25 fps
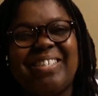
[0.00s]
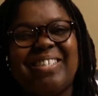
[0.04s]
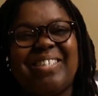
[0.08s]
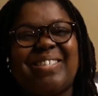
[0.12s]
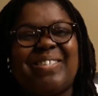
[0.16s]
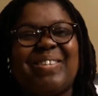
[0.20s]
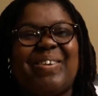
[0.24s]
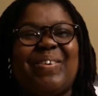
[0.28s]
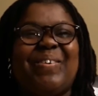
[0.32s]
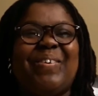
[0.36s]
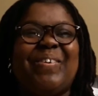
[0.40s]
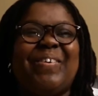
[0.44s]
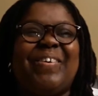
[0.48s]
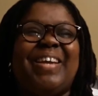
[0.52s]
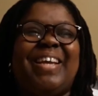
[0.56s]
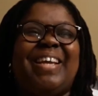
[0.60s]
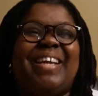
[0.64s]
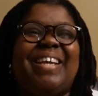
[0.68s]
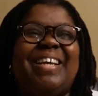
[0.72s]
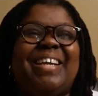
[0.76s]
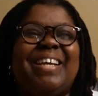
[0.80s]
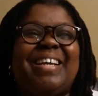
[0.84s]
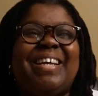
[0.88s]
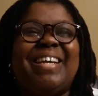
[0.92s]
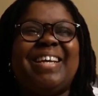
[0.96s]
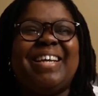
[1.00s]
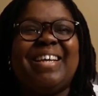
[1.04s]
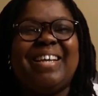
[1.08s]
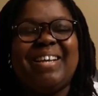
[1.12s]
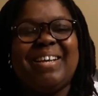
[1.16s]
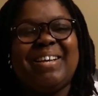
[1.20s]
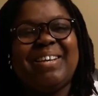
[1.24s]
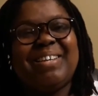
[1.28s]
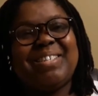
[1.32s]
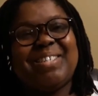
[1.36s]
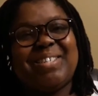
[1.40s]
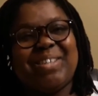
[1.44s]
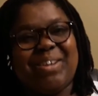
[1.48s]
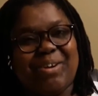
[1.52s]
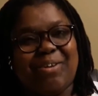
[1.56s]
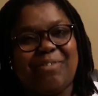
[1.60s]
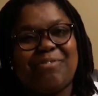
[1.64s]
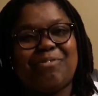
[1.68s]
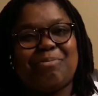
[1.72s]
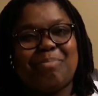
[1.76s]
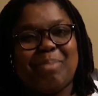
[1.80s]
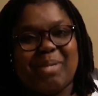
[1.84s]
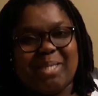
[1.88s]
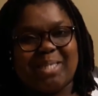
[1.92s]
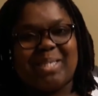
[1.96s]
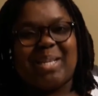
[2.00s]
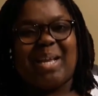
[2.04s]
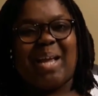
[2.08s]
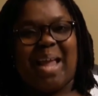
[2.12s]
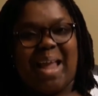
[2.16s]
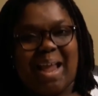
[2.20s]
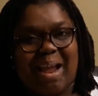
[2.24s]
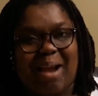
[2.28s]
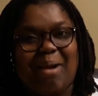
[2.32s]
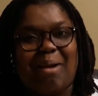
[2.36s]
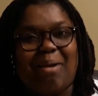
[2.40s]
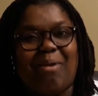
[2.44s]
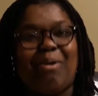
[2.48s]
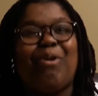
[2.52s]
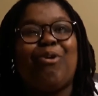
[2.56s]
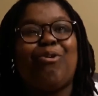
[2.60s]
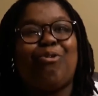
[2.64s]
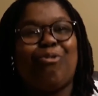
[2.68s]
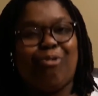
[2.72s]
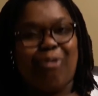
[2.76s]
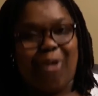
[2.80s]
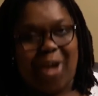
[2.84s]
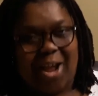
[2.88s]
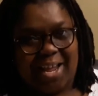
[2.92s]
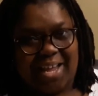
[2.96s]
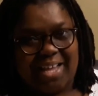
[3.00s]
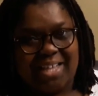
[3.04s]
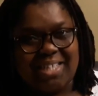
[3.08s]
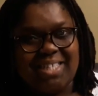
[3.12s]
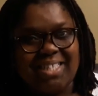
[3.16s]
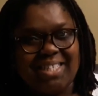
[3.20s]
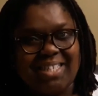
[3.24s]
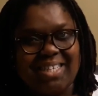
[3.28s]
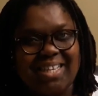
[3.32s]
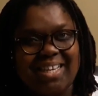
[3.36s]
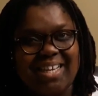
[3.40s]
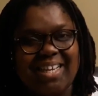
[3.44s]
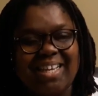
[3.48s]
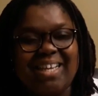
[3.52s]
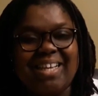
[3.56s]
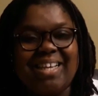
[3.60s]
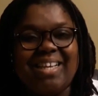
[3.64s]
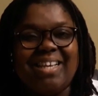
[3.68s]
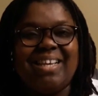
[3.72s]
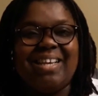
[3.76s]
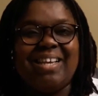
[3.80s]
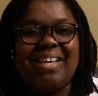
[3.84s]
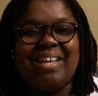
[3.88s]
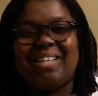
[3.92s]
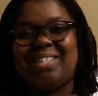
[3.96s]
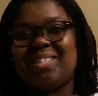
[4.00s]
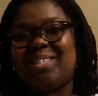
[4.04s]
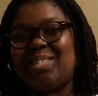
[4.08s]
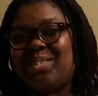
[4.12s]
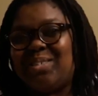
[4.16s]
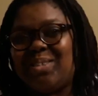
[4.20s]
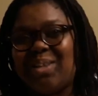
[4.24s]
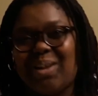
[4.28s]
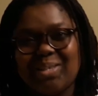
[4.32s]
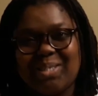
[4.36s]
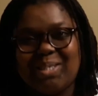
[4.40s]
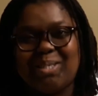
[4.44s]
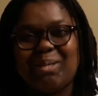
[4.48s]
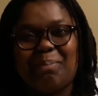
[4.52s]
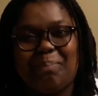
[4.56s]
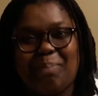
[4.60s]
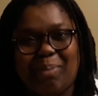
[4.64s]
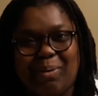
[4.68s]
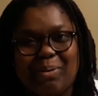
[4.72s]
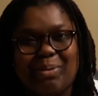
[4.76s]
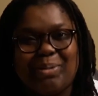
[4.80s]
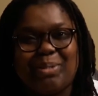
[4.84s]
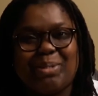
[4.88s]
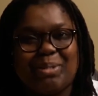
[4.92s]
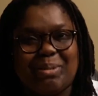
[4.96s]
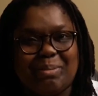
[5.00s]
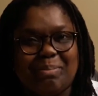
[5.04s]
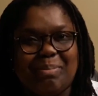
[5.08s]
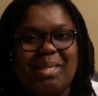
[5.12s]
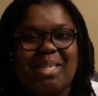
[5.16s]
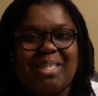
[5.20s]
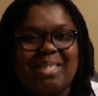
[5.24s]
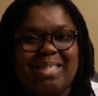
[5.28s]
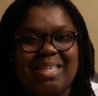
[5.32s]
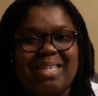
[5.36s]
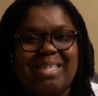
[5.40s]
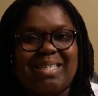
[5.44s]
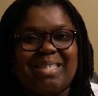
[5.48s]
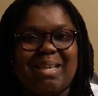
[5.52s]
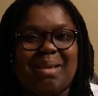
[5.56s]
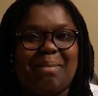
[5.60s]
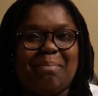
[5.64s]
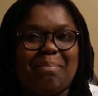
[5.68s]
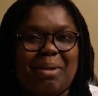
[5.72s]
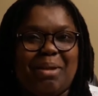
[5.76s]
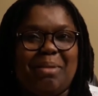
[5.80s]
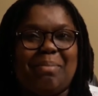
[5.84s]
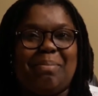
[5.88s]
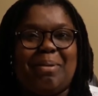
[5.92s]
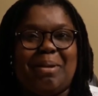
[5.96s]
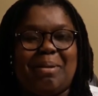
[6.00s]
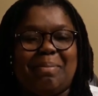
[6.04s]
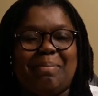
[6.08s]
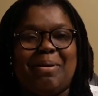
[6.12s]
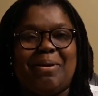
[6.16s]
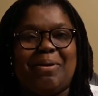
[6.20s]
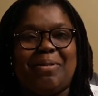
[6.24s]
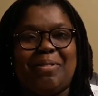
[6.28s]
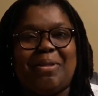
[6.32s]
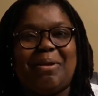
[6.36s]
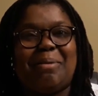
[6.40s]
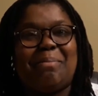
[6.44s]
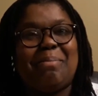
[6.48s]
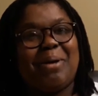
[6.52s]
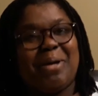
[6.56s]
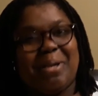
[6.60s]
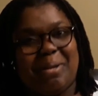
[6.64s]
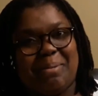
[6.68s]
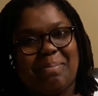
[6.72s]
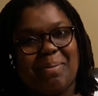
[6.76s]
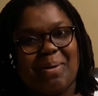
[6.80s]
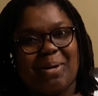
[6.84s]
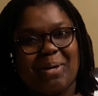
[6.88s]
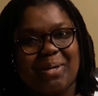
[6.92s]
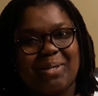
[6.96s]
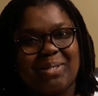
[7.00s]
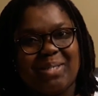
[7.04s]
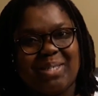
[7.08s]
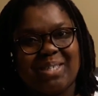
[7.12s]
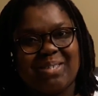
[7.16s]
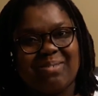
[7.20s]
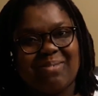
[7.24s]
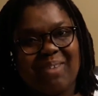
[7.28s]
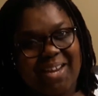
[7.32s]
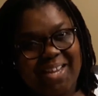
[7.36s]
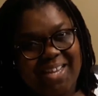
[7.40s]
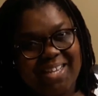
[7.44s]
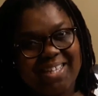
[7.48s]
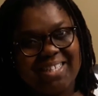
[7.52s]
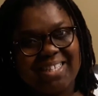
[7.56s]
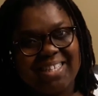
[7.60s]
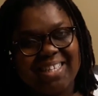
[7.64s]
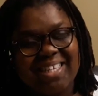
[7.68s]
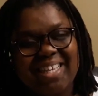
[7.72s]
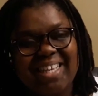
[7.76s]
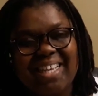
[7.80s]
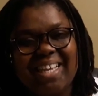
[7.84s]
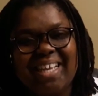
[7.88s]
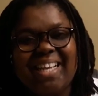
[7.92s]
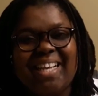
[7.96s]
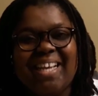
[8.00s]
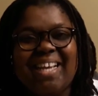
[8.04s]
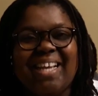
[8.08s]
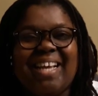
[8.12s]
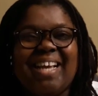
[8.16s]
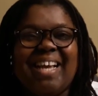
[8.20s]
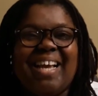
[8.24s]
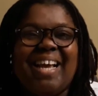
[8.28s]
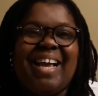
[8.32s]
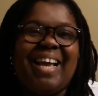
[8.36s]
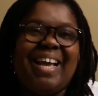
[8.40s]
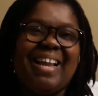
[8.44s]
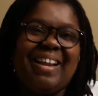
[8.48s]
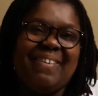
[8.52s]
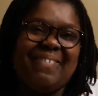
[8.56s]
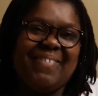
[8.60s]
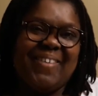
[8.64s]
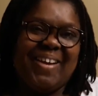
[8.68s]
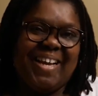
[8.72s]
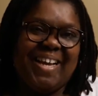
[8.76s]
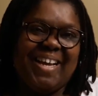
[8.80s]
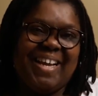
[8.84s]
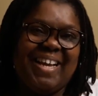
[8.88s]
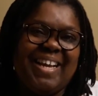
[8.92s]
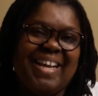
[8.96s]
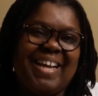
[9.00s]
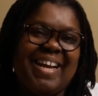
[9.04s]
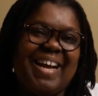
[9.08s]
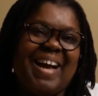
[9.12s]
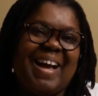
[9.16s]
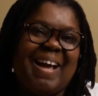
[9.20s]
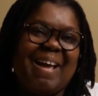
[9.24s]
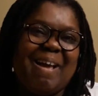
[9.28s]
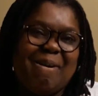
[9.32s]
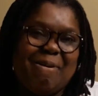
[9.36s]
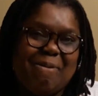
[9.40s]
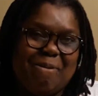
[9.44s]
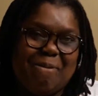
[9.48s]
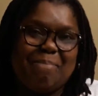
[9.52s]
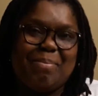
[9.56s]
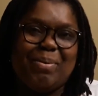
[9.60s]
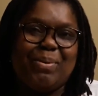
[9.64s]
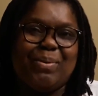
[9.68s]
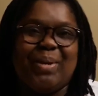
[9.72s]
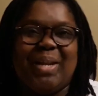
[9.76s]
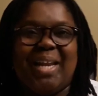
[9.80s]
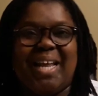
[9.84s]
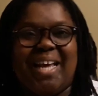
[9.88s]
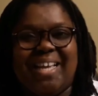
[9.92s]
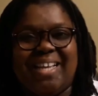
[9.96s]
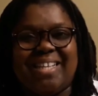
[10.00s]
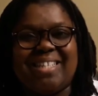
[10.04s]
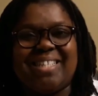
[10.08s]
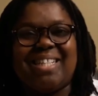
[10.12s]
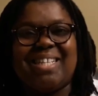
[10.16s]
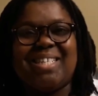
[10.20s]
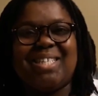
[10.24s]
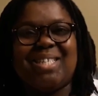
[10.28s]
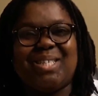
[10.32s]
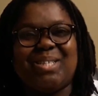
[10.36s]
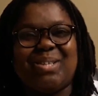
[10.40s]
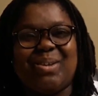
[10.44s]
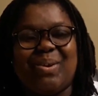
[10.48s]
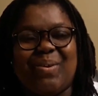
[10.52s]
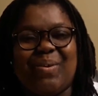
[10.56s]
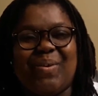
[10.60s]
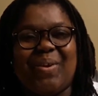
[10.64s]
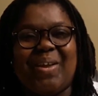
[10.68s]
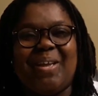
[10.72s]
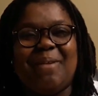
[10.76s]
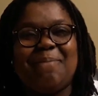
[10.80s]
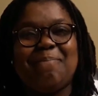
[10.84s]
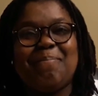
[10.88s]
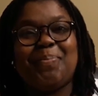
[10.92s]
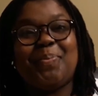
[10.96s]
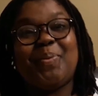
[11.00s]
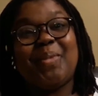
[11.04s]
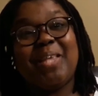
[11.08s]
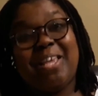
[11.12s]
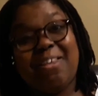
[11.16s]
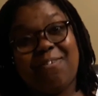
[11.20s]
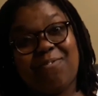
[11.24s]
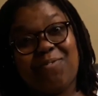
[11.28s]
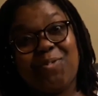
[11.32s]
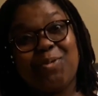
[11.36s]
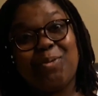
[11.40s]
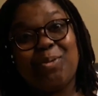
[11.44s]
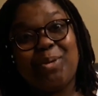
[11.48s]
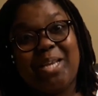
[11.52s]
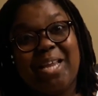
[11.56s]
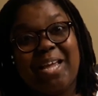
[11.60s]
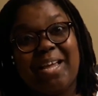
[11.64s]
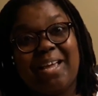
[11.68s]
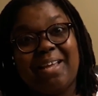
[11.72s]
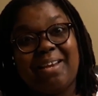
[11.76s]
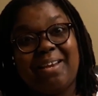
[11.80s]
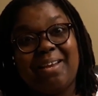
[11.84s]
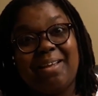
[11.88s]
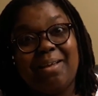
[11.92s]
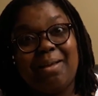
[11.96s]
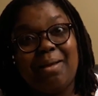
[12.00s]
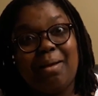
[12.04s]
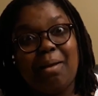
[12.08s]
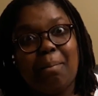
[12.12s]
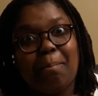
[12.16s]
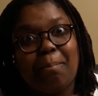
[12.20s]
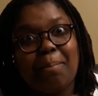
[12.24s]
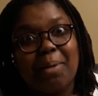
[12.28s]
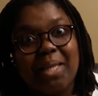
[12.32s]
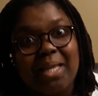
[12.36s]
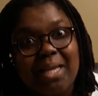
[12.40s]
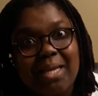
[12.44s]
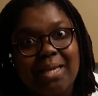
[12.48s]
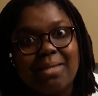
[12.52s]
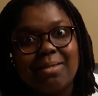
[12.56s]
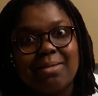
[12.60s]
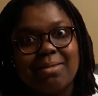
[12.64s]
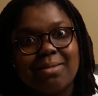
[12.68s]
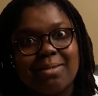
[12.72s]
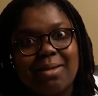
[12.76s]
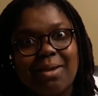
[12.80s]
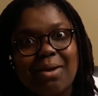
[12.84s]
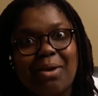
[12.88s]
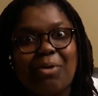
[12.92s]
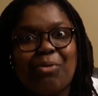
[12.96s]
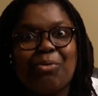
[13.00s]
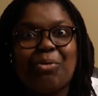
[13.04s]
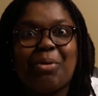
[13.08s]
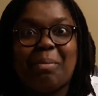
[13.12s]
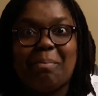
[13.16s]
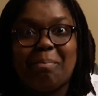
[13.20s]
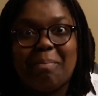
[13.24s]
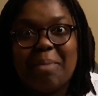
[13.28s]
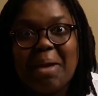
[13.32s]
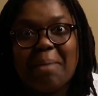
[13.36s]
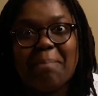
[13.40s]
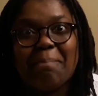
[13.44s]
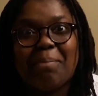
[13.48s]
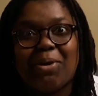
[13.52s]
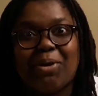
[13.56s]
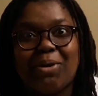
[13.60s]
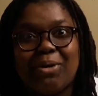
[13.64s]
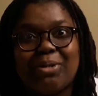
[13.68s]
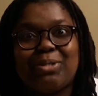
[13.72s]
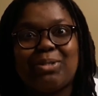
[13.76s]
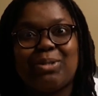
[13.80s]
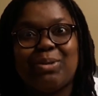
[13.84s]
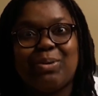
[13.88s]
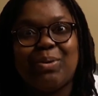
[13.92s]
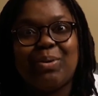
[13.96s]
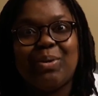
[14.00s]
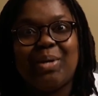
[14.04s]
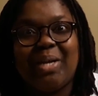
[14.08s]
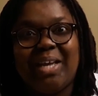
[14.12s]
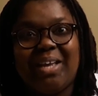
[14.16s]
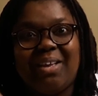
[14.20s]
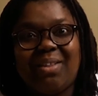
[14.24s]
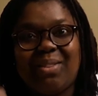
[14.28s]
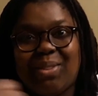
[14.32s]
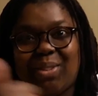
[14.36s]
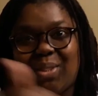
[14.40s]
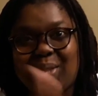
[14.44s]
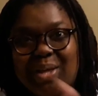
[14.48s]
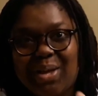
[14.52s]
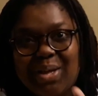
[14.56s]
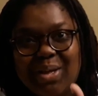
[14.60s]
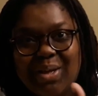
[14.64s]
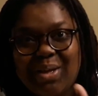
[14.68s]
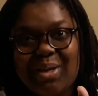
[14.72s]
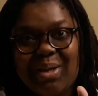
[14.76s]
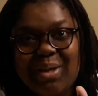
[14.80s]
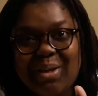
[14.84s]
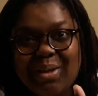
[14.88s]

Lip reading: story. Serves Mr. Hare right. He is not supposed to be teasing people about their body parts, right? Anyway, I hope you liked the story. If you did, please remember to hit the